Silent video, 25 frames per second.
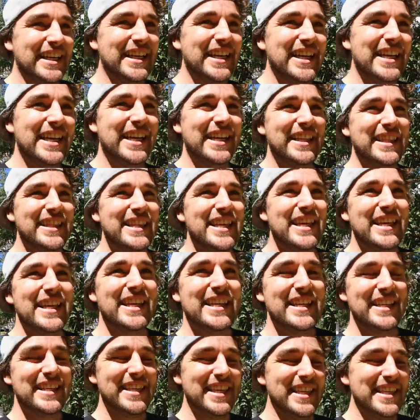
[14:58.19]
And
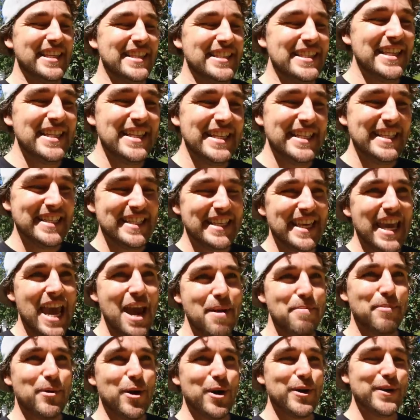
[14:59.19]
the, the
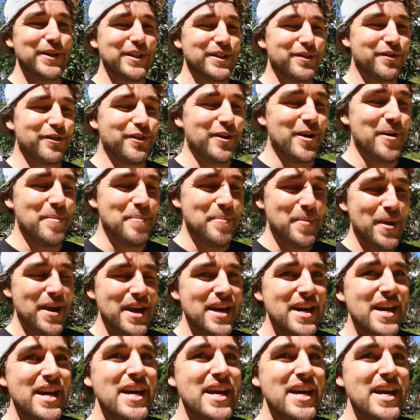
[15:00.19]
cityscape goes from